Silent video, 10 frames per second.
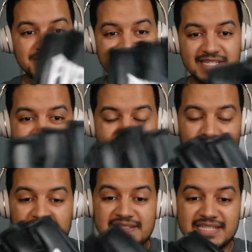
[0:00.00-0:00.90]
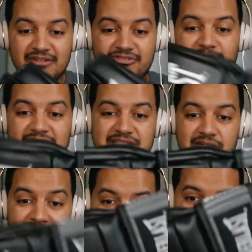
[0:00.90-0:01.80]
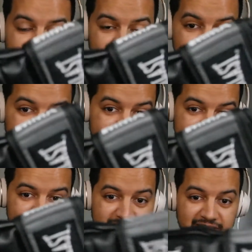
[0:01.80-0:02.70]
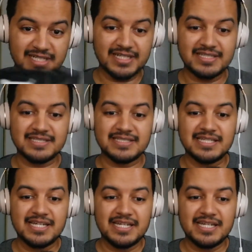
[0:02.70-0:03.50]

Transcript: these and try these out for myself for a few months because